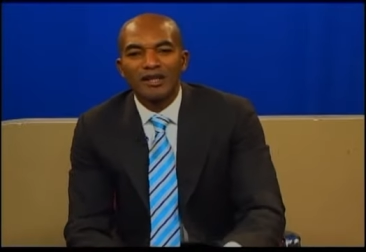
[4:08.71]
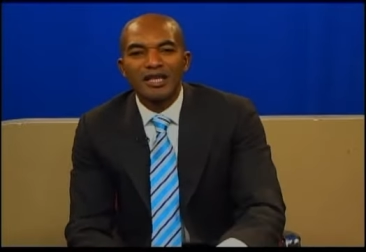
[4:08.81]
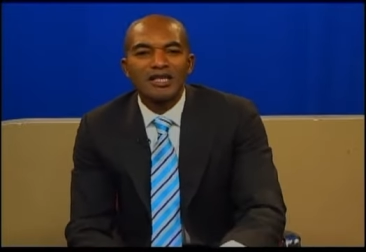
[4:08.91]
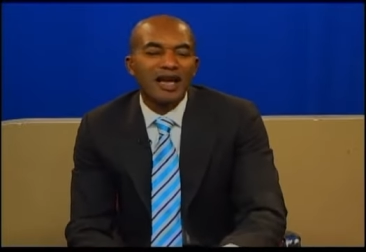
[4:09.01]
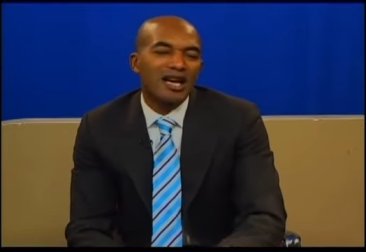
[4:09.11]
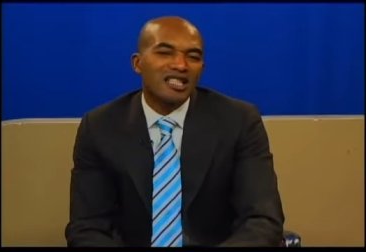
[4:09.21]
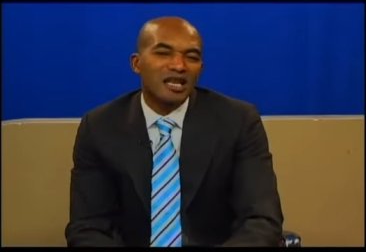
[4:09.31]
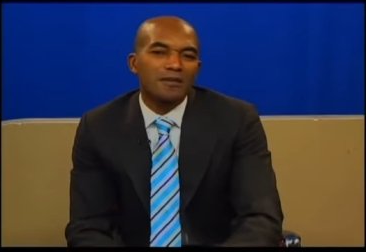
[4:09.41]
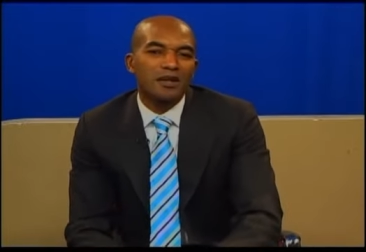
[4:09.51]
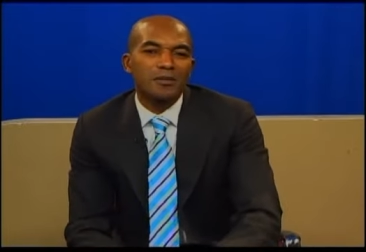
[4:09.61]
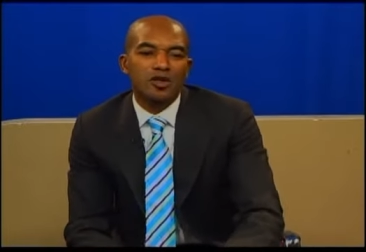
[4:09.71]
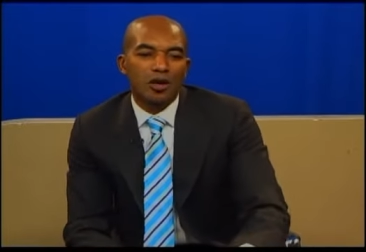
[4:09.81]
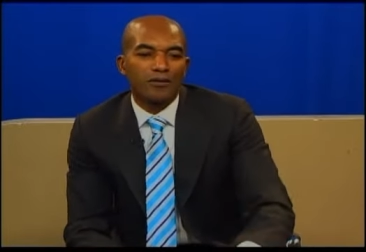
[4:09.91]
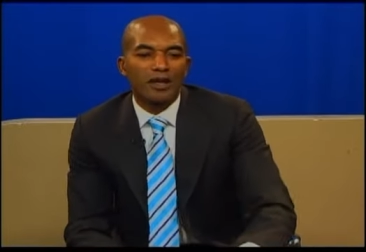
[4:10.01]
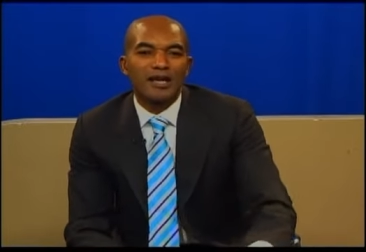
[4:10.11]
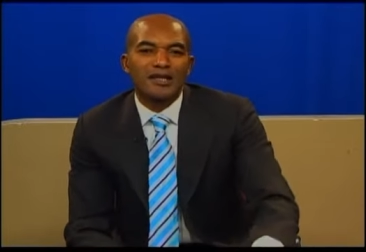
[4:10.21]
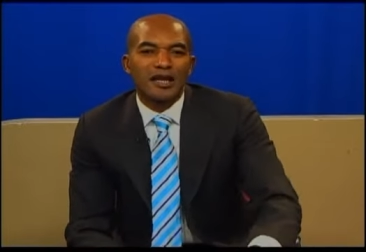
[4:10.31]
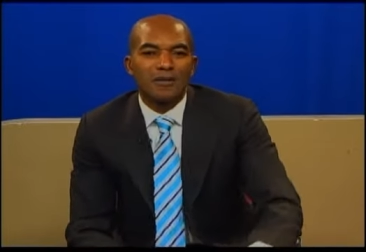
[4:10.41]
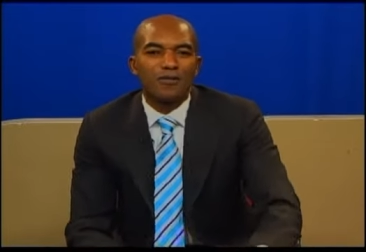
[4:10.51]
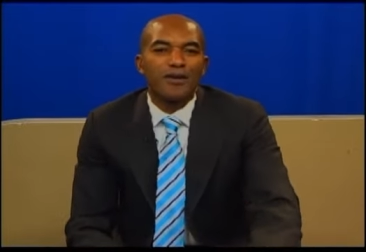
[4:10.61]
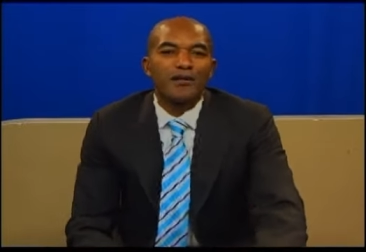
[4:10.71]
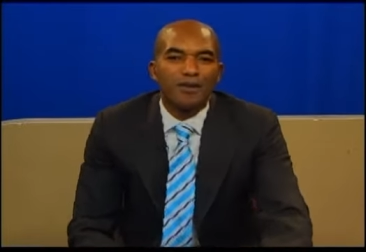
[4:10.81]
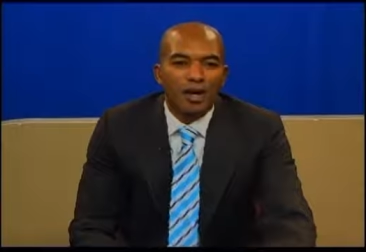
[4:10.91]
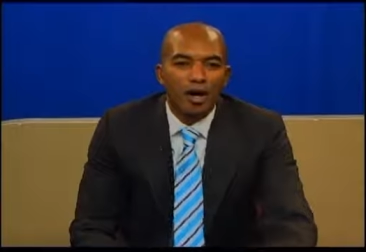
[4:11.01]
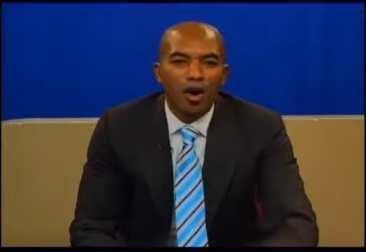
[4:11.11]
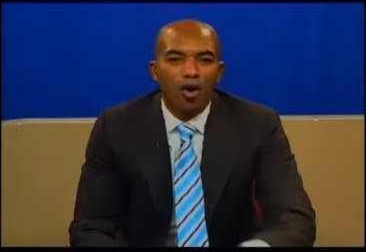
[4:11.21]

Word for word: these are symptoms of let's say fever,